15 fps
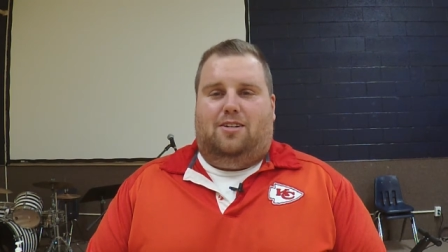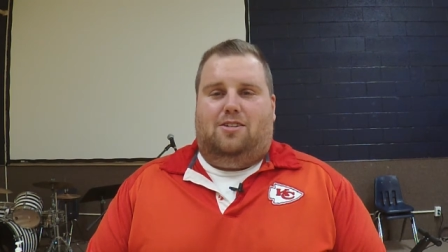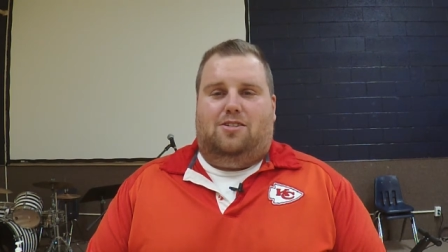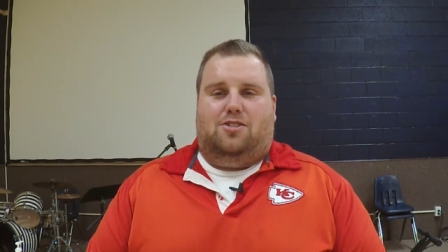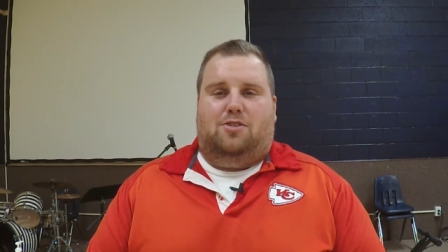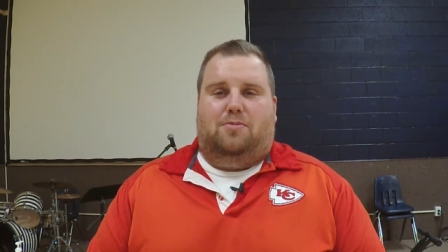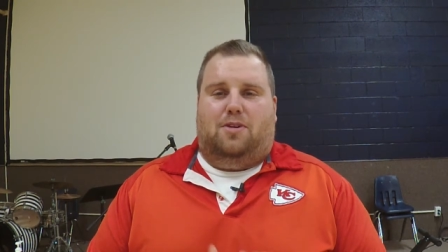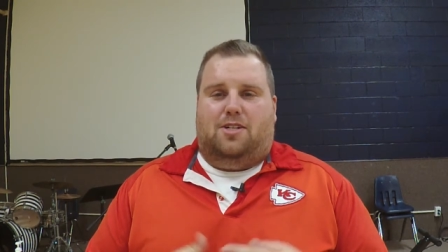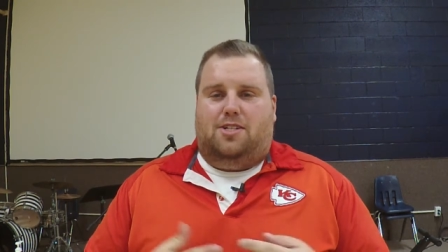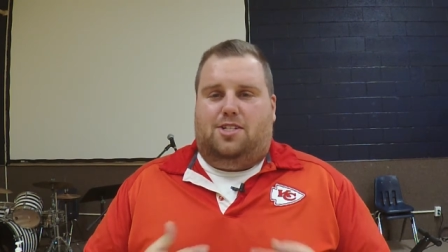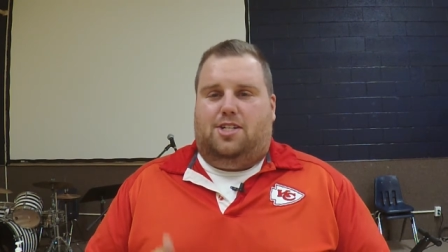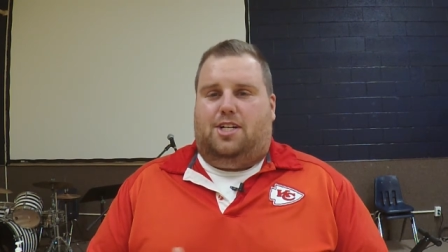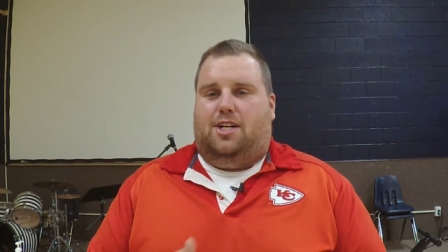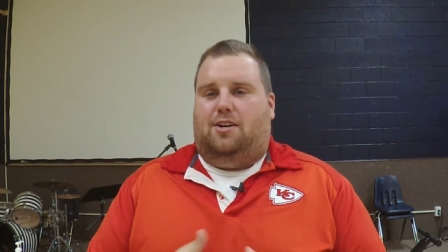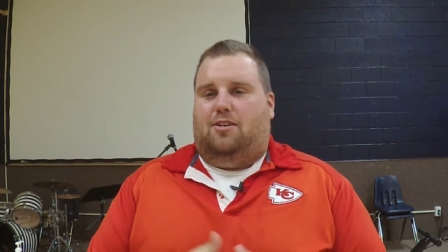There's so much
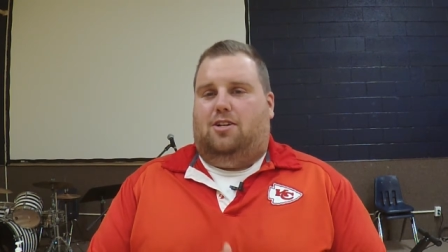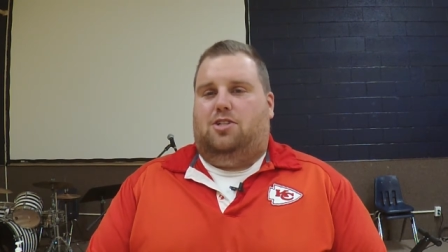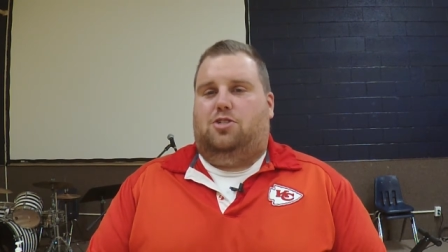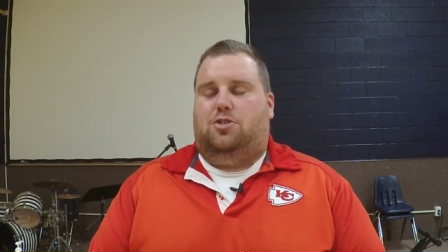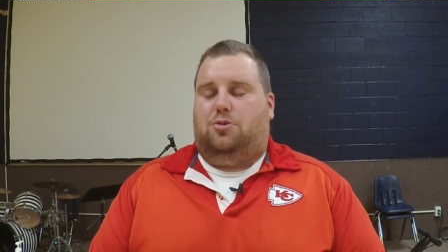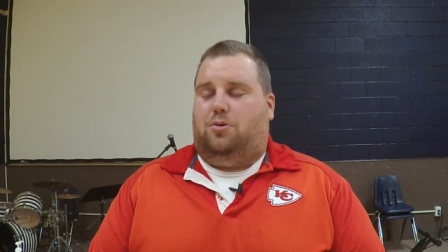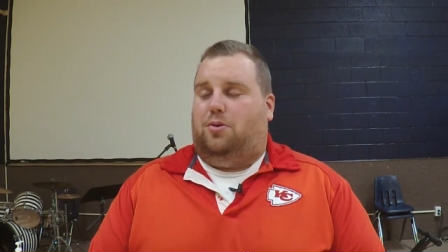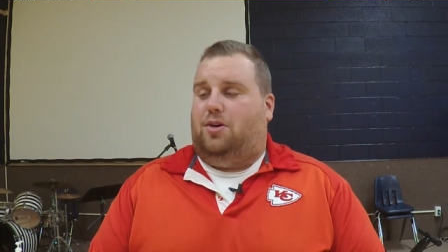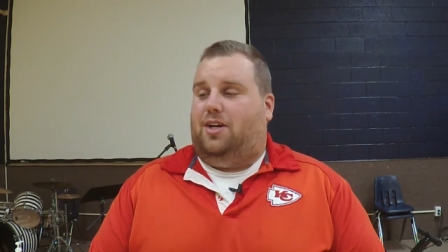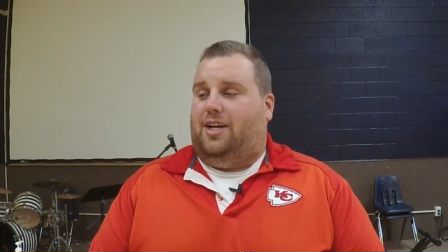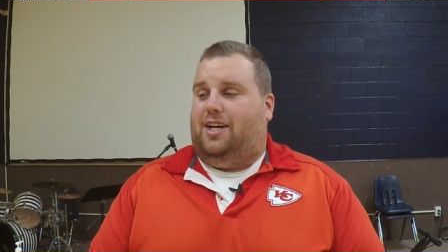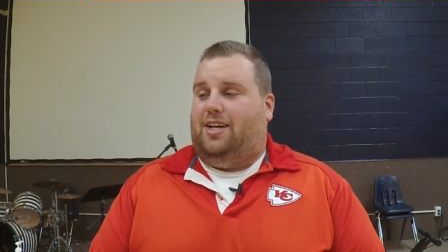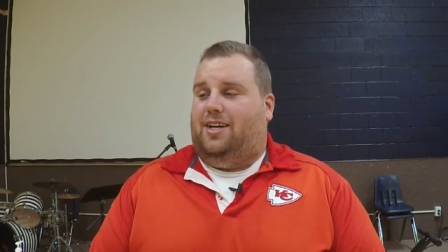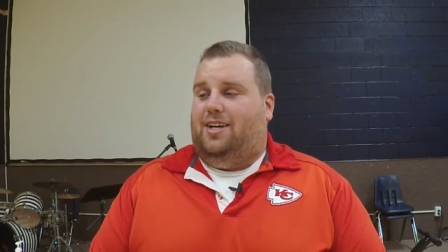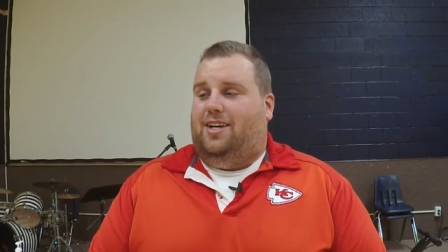cheer and
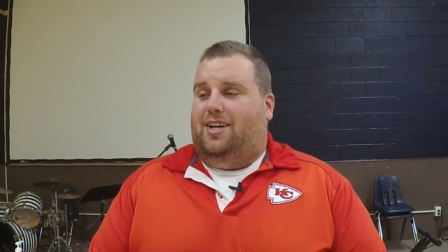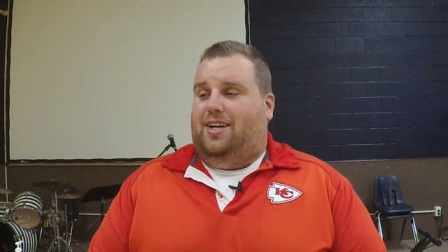joy,